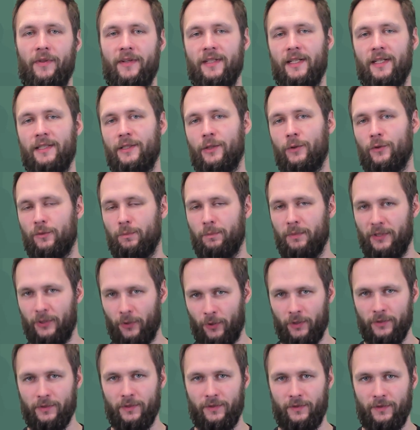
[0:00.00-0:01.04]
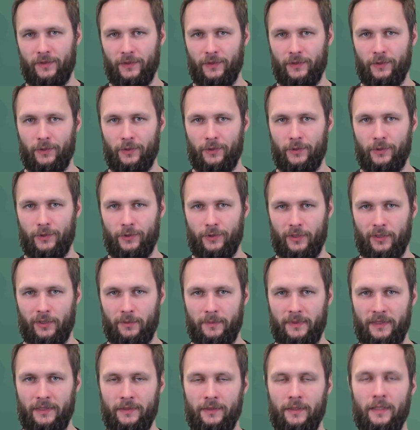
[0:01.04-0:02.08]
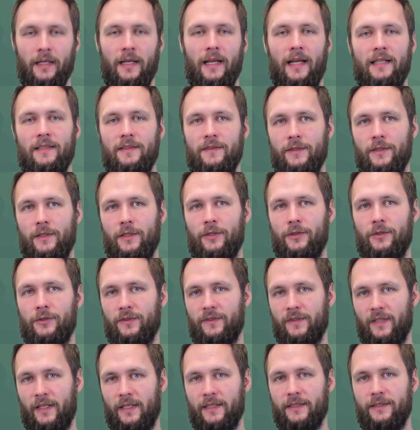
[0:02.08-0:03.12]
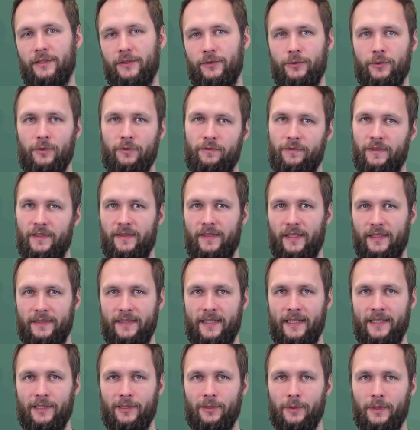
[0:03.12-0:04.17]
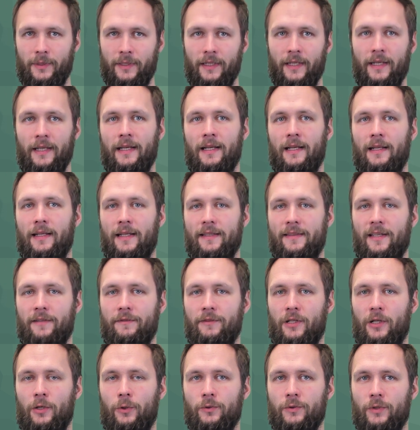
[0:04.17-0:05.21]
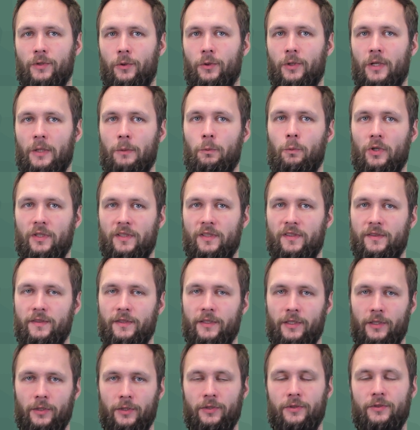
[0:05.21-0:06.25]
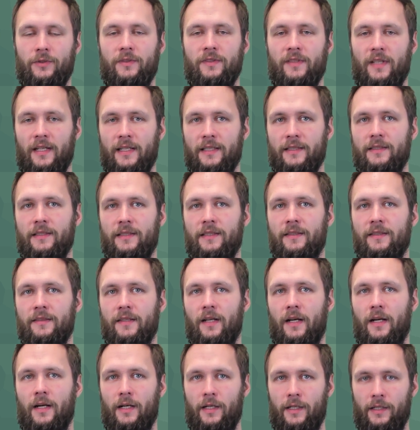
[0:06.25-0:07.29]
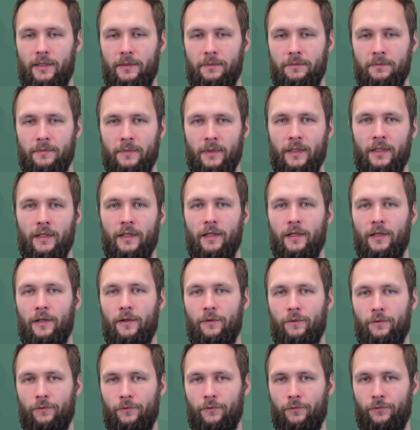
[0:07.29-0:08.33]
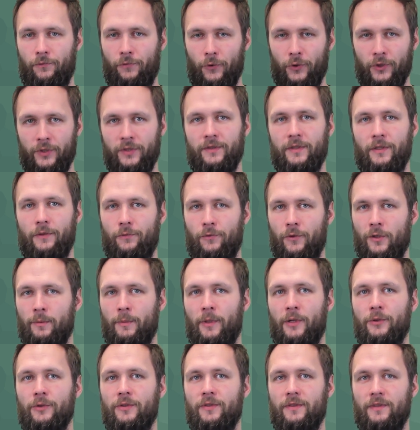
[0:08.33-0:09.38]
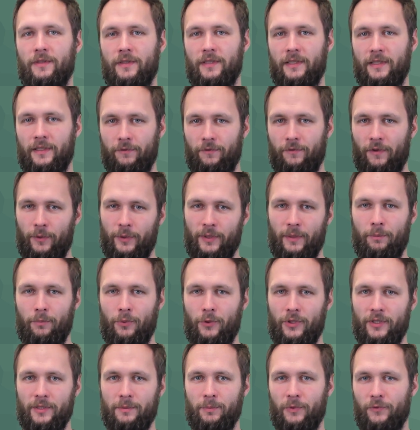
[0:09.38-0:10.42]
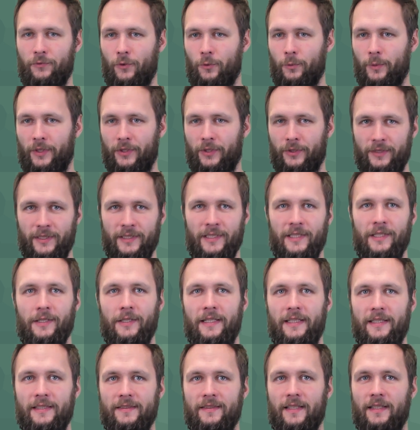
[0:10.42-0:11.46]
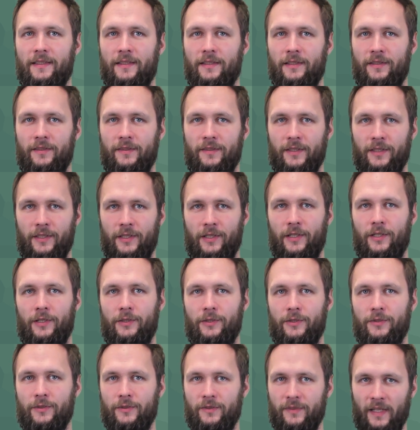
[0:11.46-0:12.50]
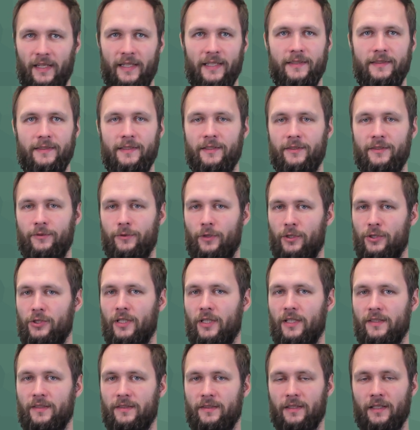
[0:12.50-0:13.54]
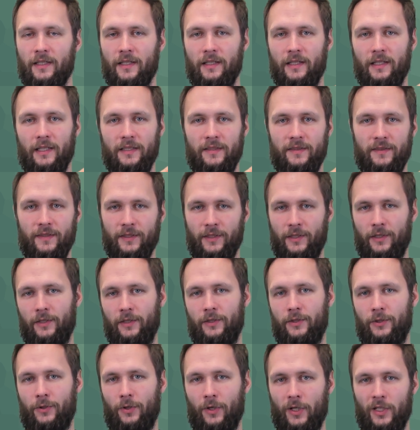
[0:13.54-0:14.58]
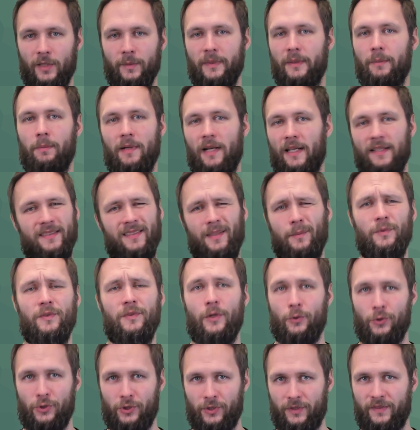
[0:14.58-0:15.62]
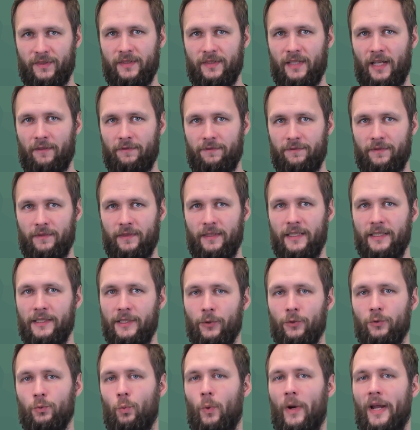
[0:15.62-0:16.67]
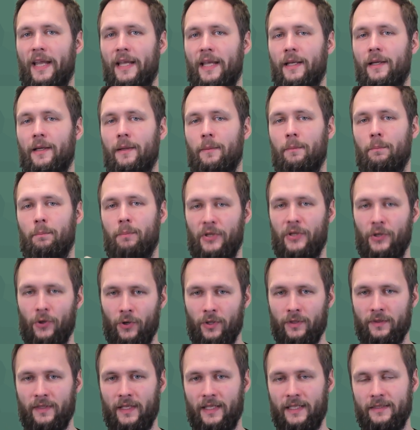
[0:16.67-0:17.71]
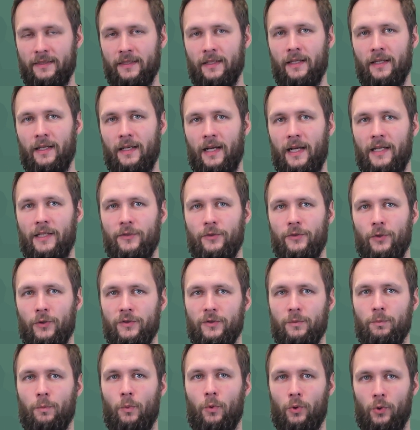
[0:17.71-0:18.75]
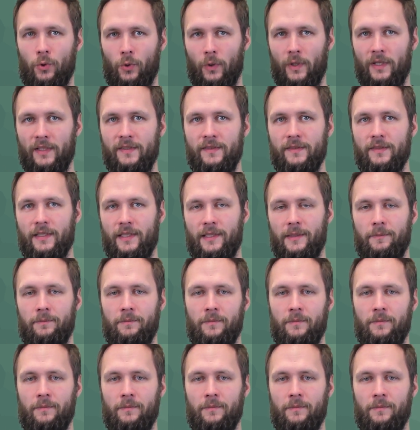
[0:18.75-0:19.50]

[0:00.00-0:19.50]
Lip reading: that goes beyond the circular economy, and circular societies could fit that category, let's have a closer look at what circular societies are. First and foremost, and very important before we continue, is that a circular society is not just a circular economy plus some social stuff. It goes way beyond that and is also more holistic.